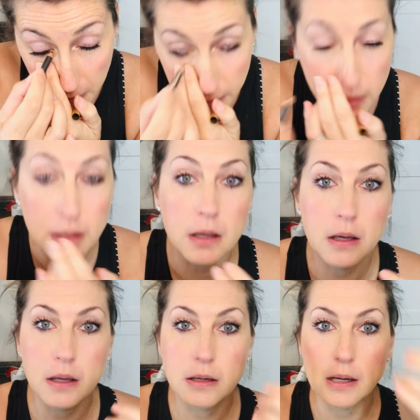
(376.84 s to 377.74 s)
I get
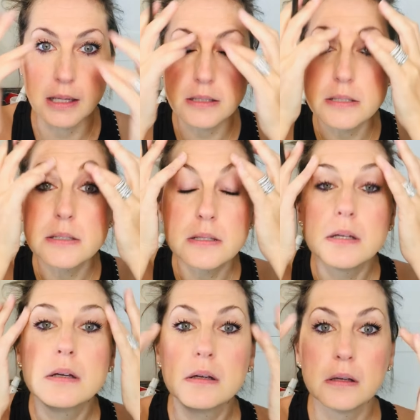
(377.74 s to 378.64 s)
a nice
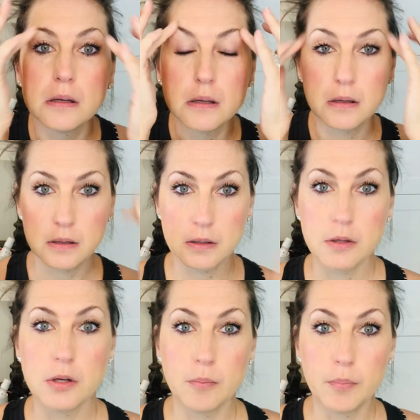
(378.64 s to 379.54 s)

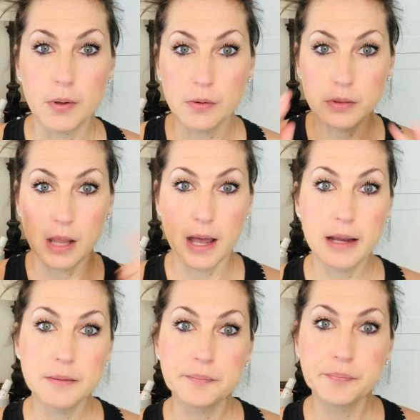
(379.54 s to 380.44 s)
bold
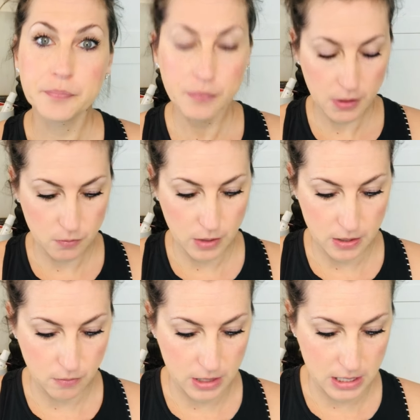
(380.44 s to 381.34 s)
line right
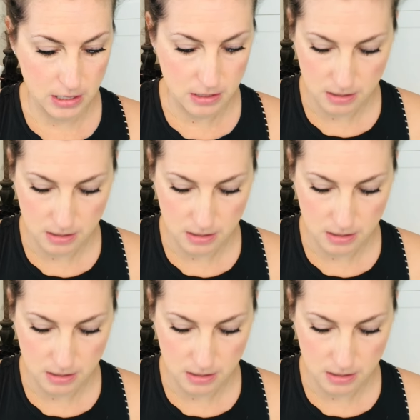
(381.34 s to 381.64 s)
away